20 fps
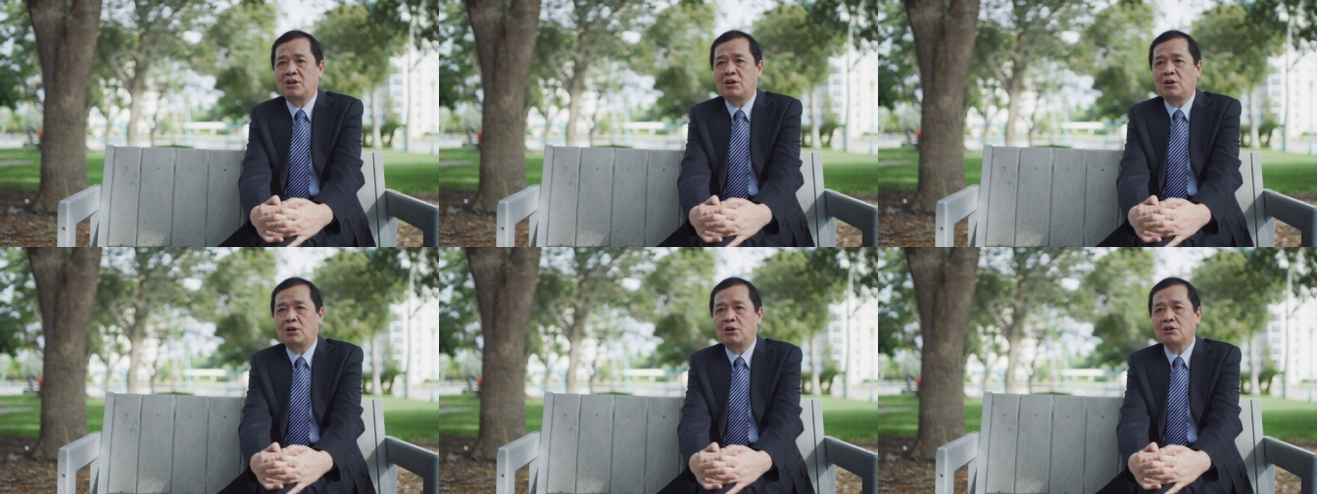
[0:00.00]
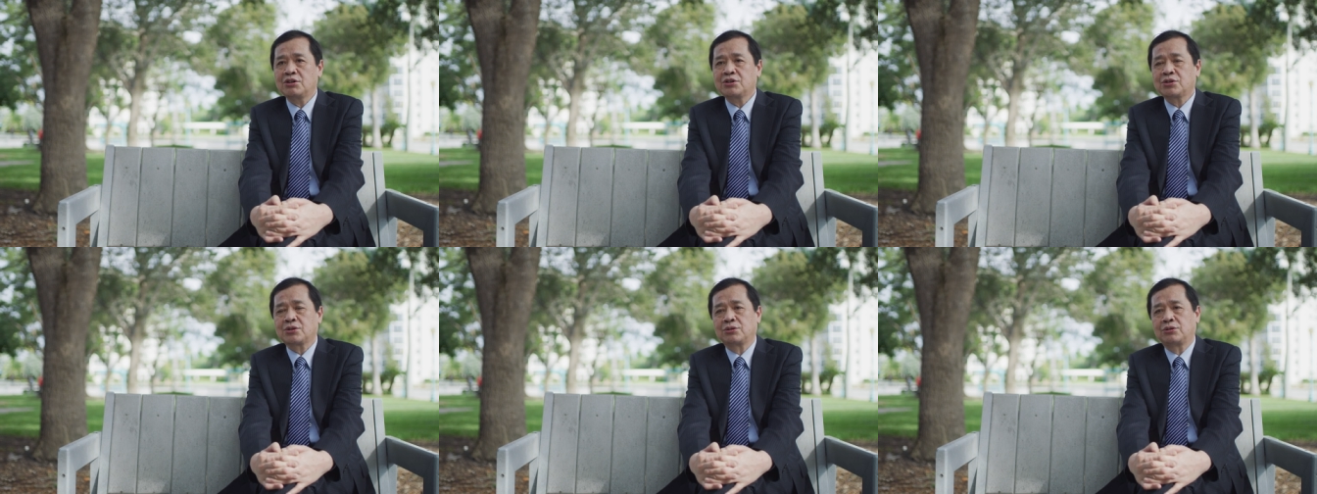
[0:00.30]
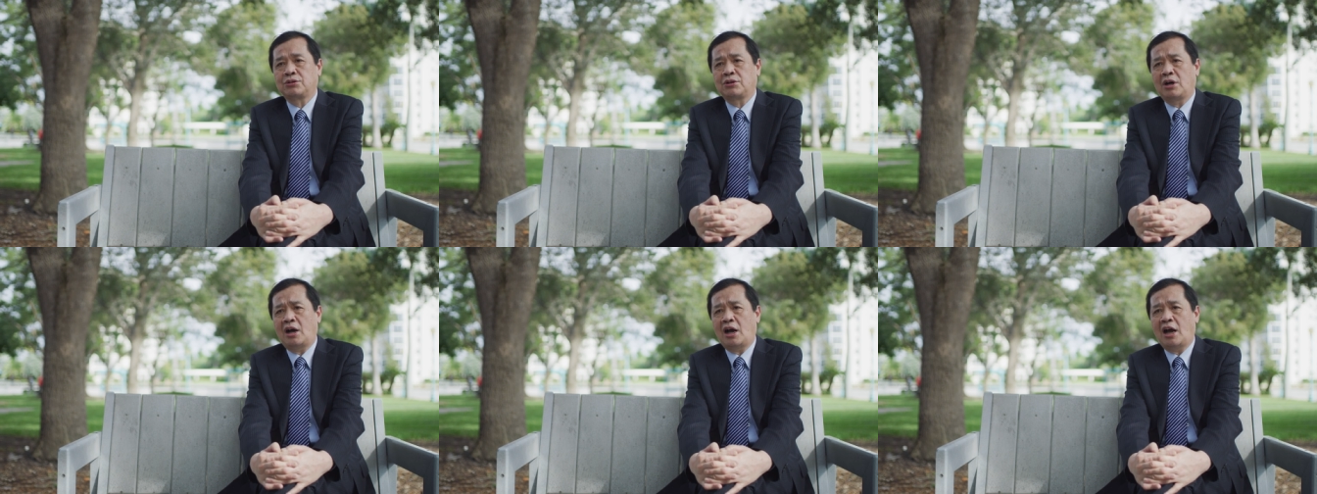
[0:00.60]

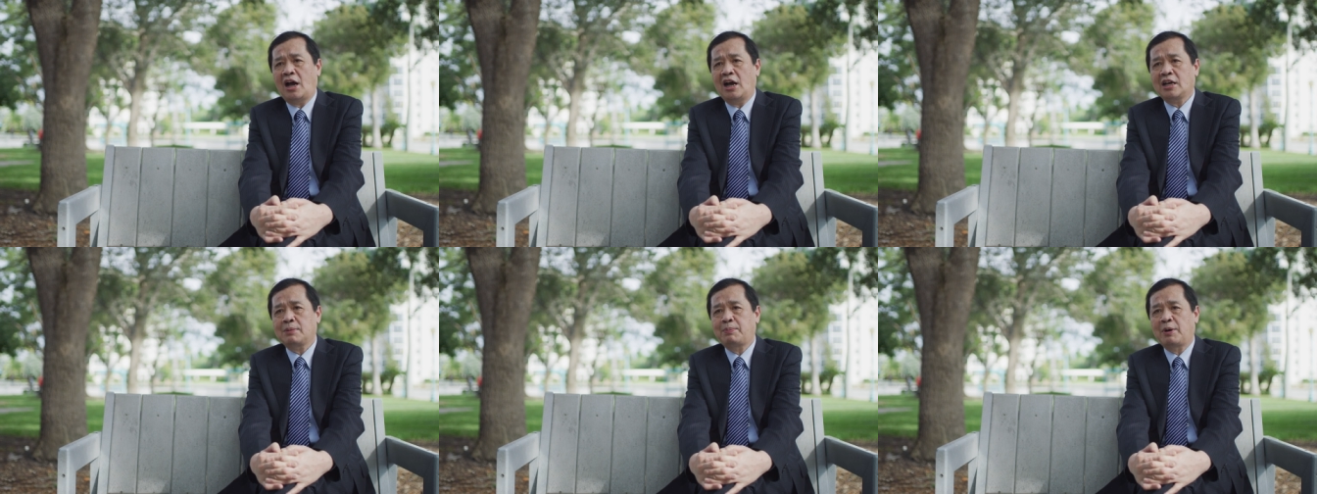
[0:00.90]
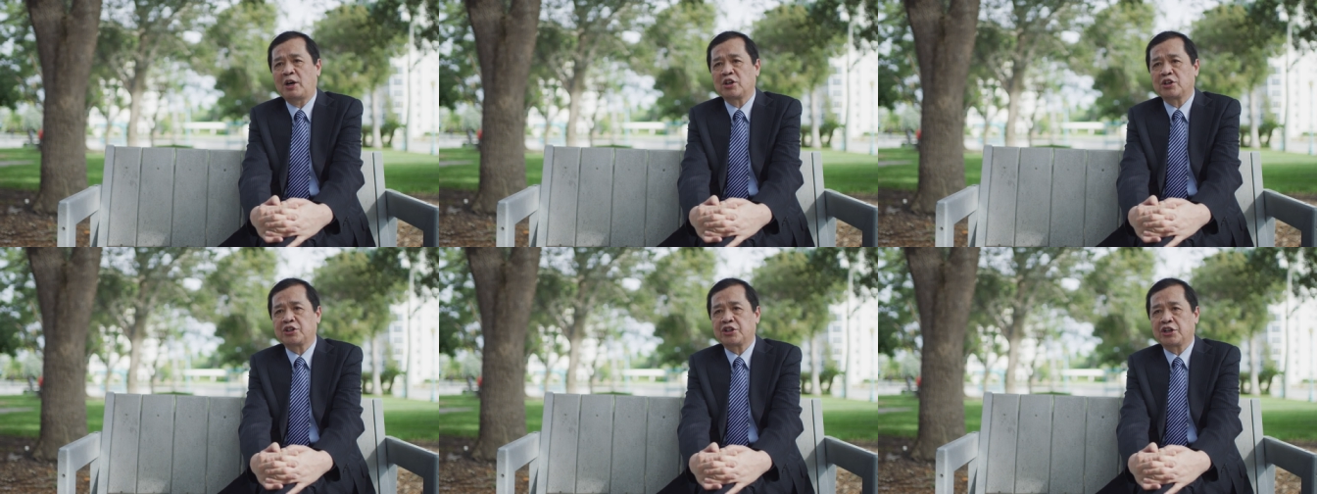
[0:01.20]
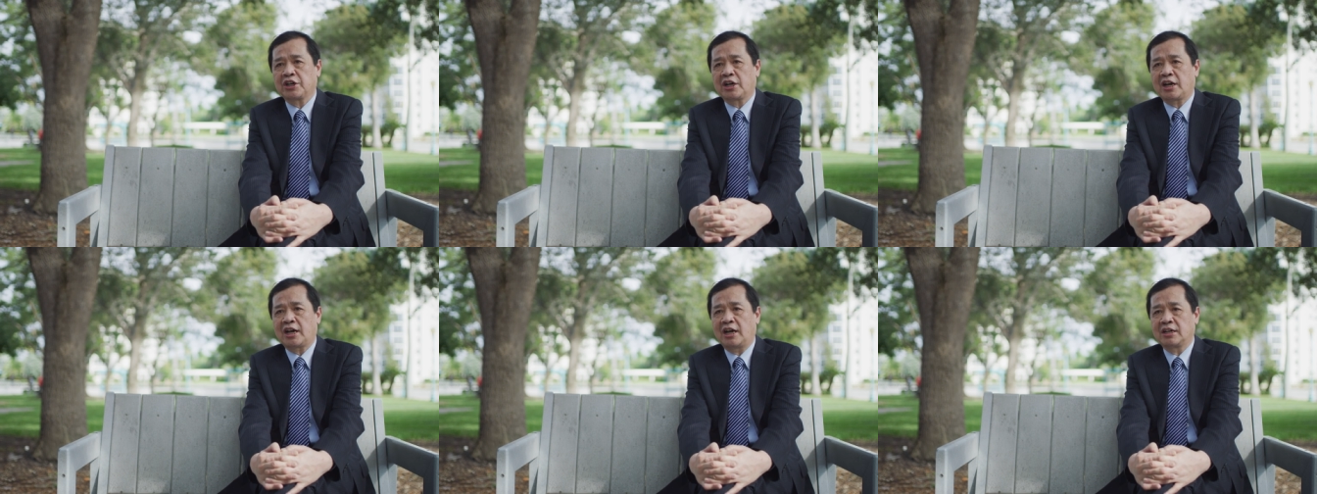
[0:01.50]
Also,
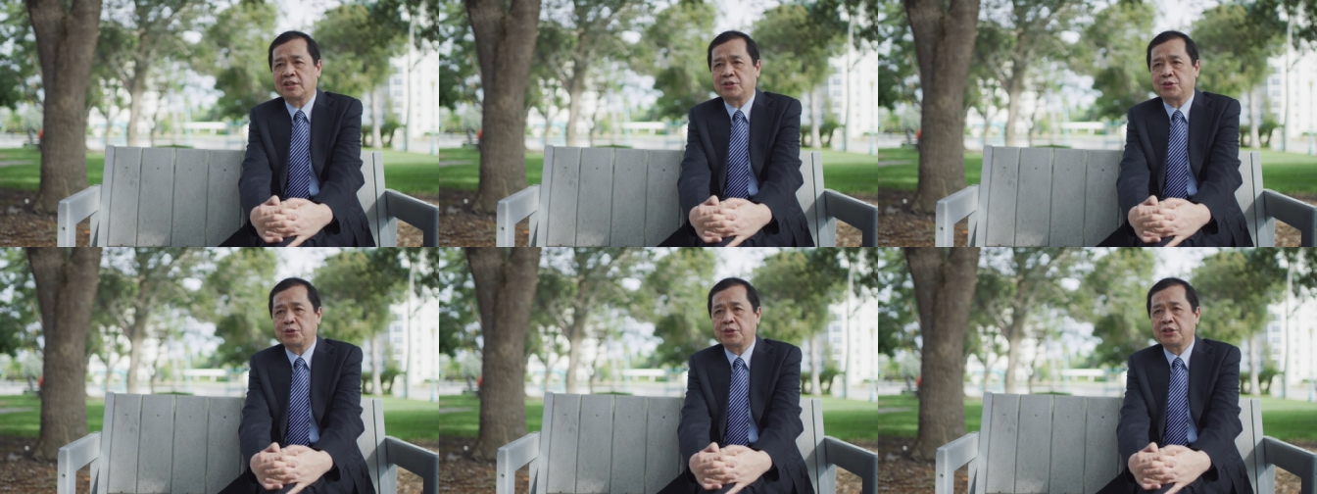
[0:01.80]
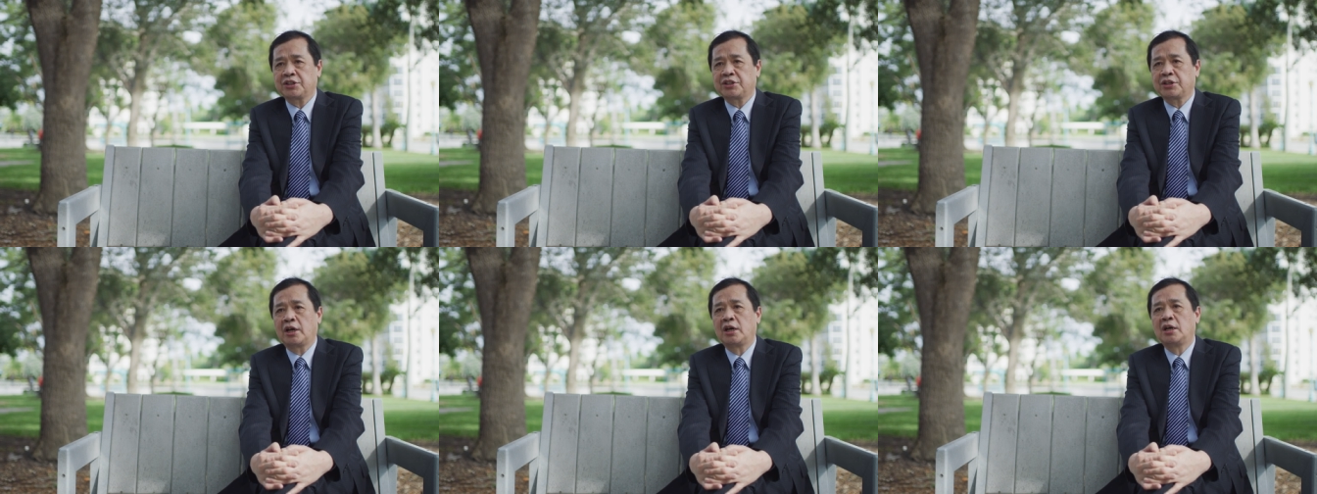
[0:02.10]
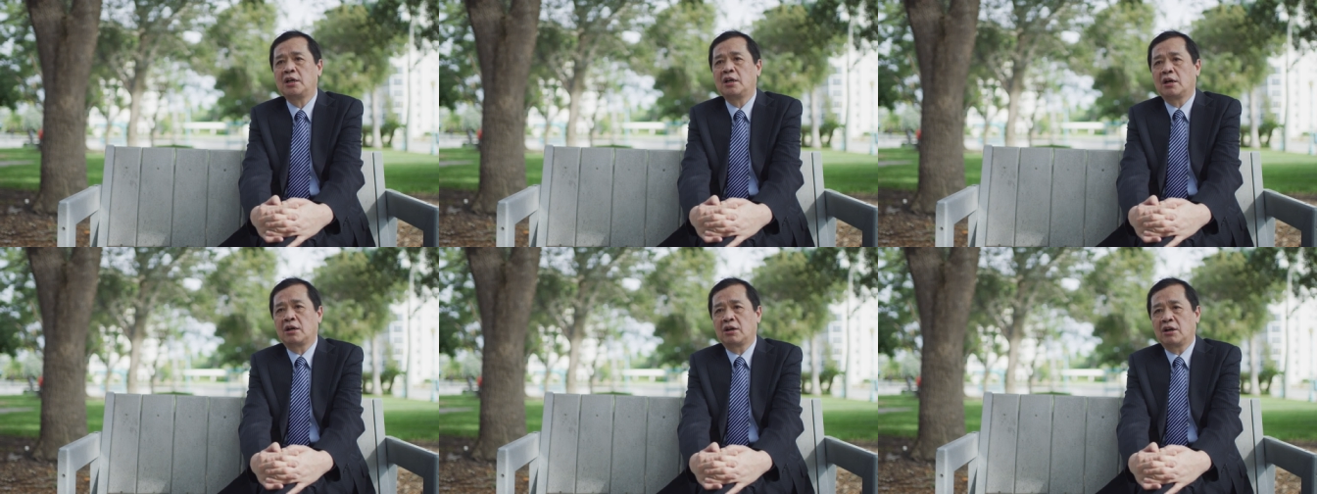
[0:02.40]
acupuncture can treat
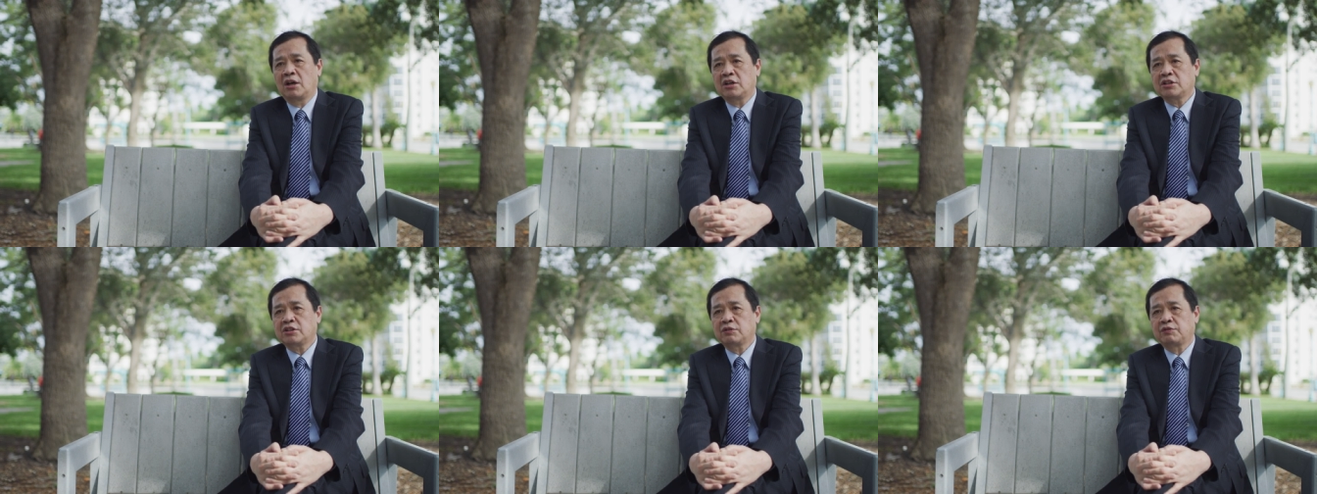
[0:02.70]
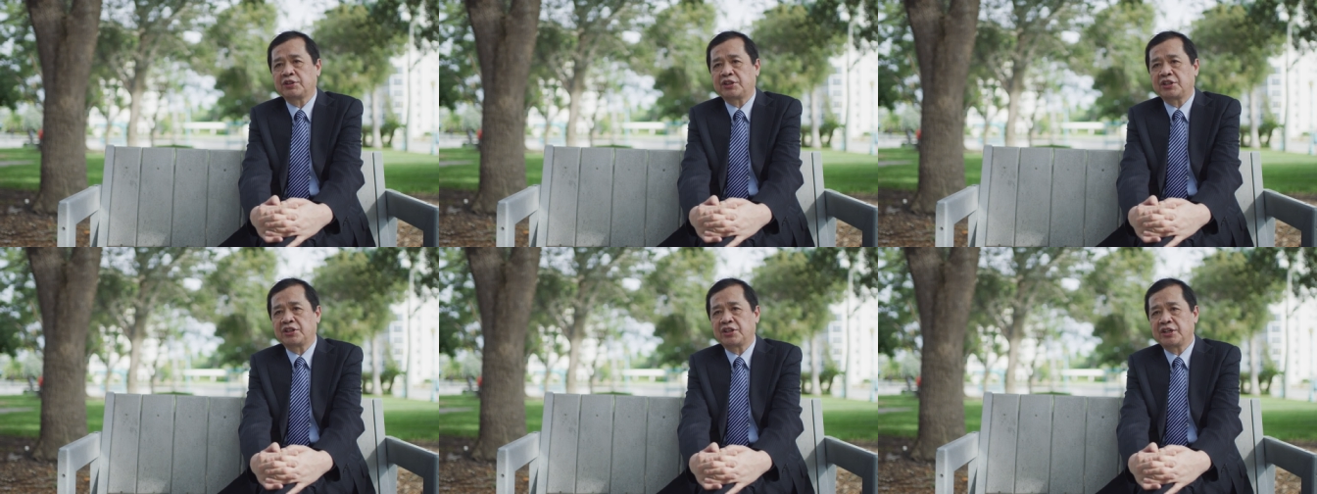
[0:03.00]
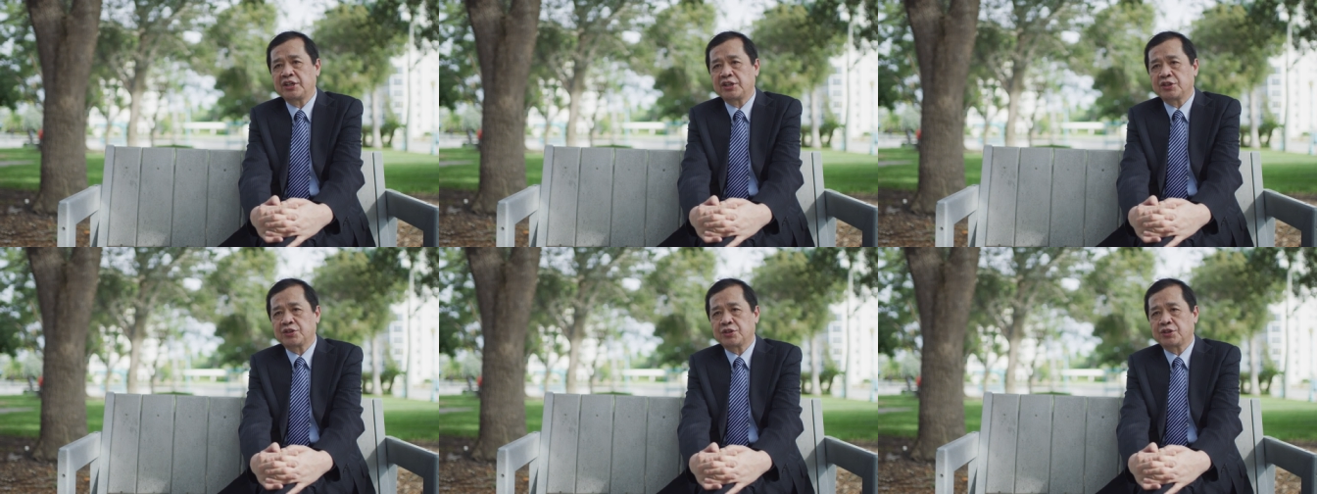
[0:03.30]
lots of
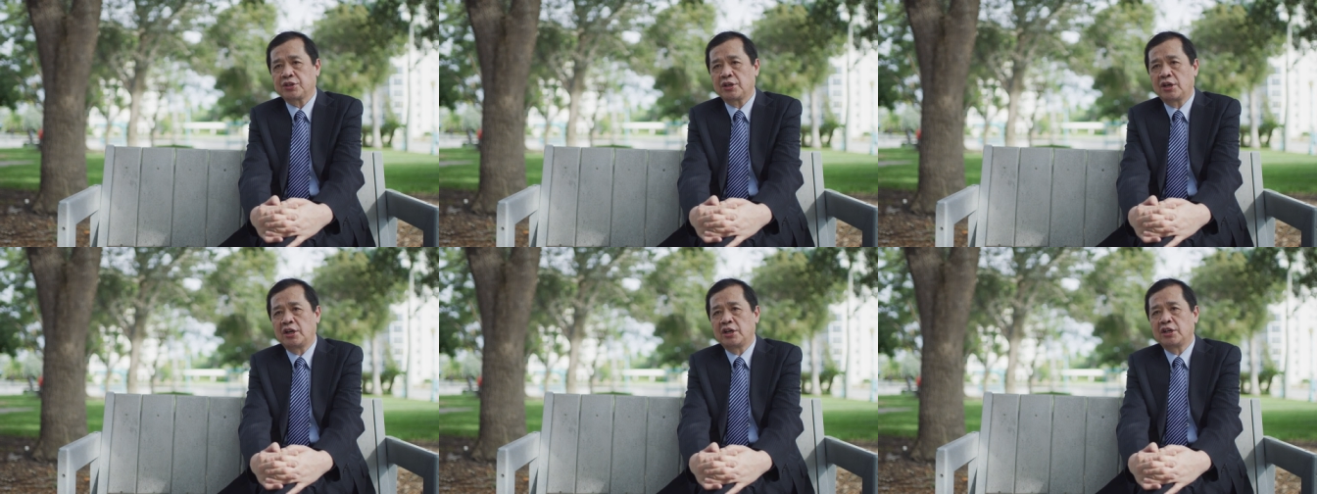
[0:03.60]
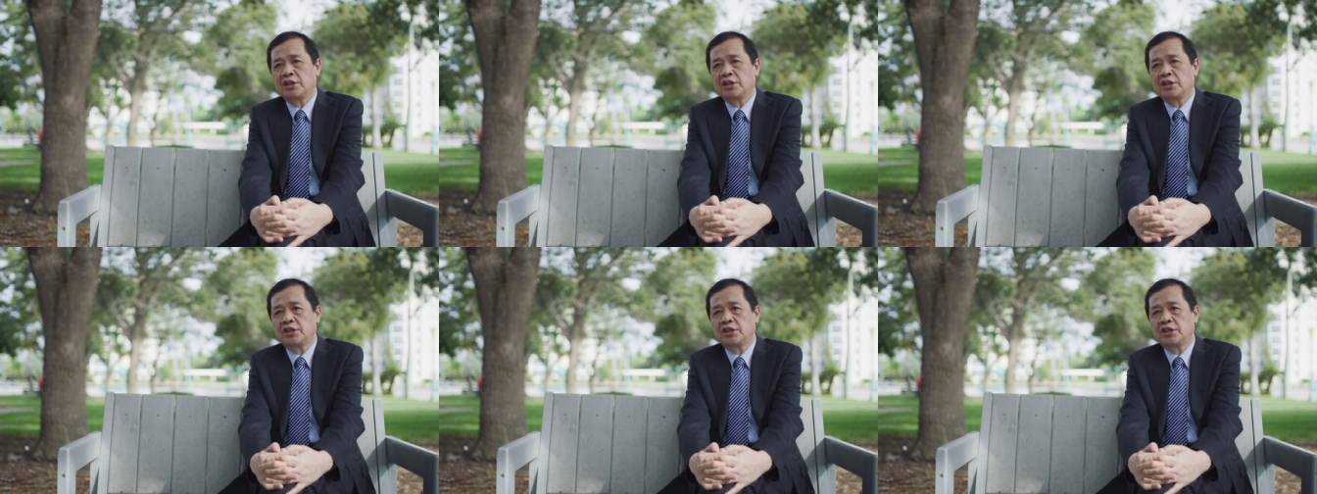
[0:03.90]
disease